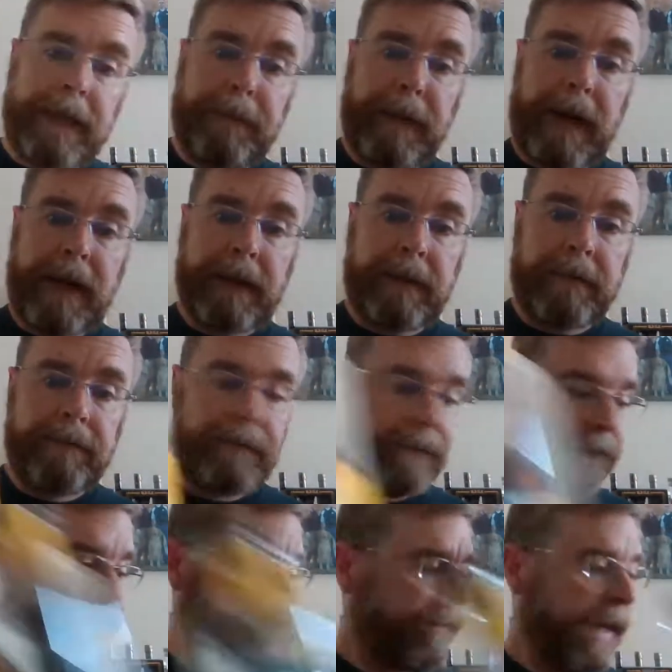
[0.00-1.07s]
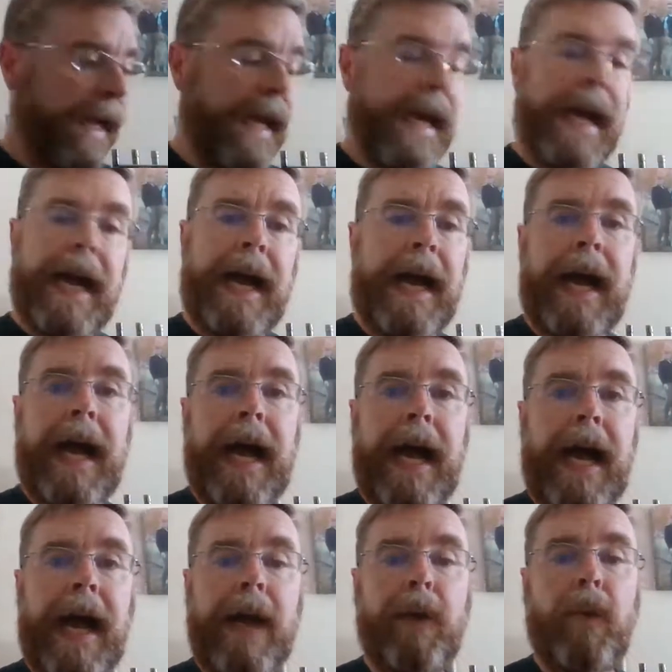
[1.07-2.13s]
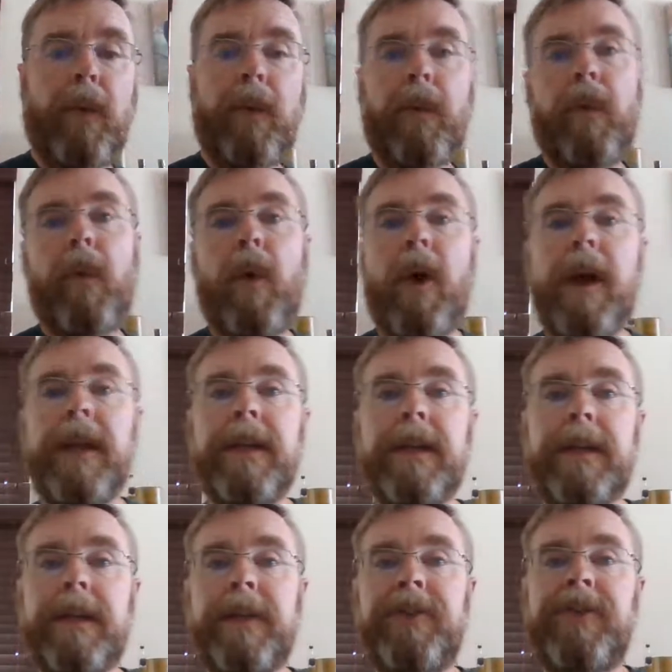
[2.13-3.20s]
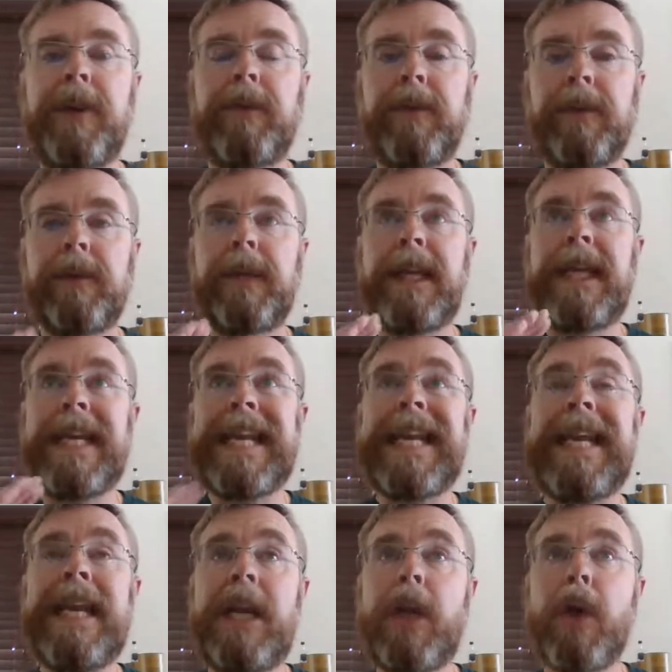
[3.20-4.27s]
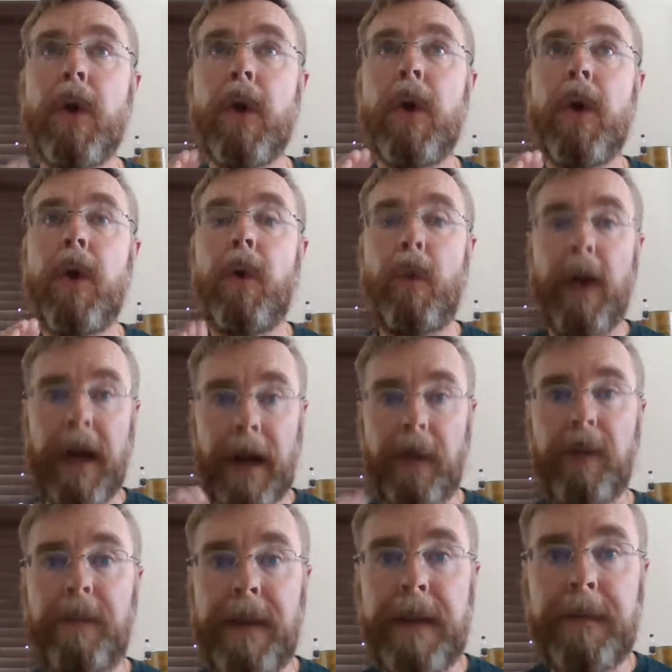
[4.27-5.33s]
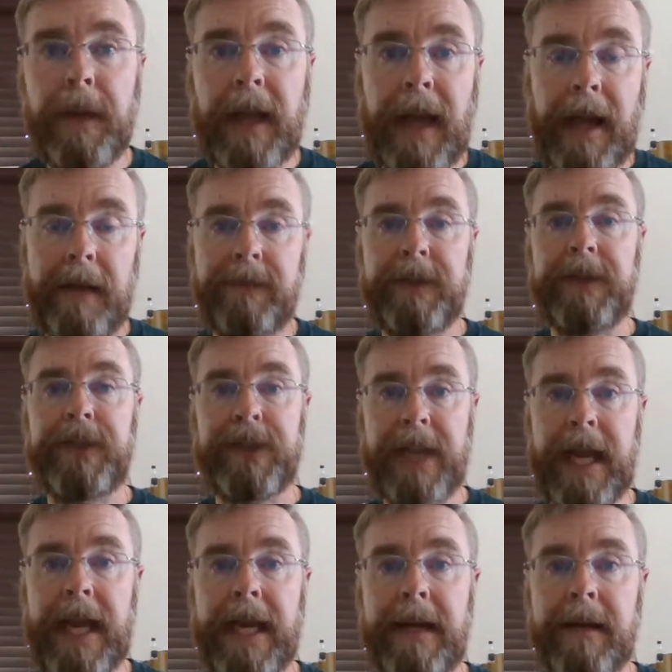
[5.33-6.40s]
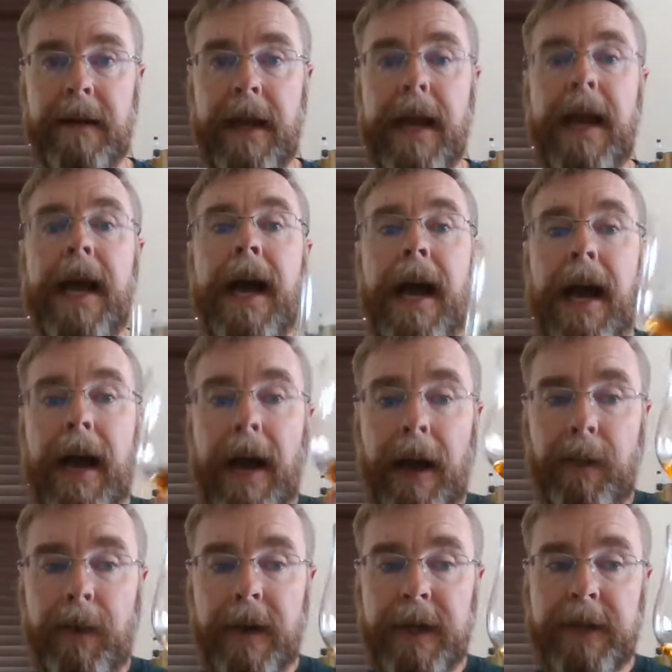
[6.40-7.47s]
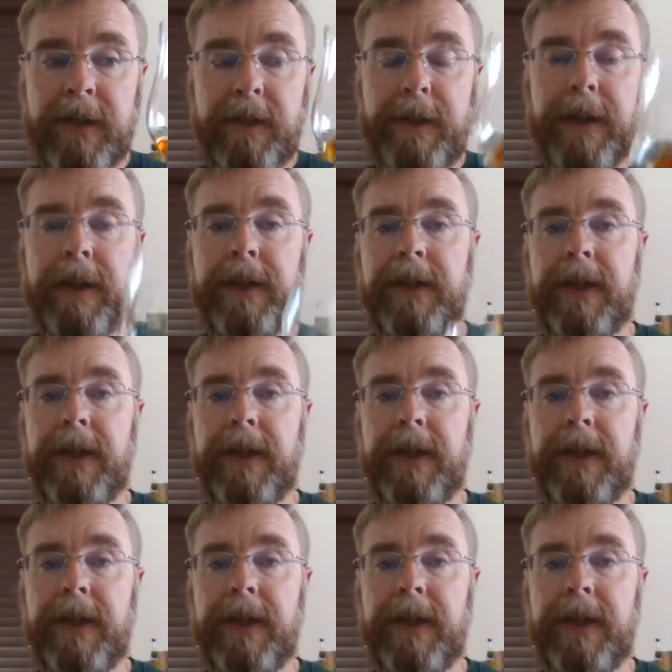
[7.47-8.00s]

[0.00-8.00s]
a bottle, I don't want to generally hear what other people have to say. I want to experience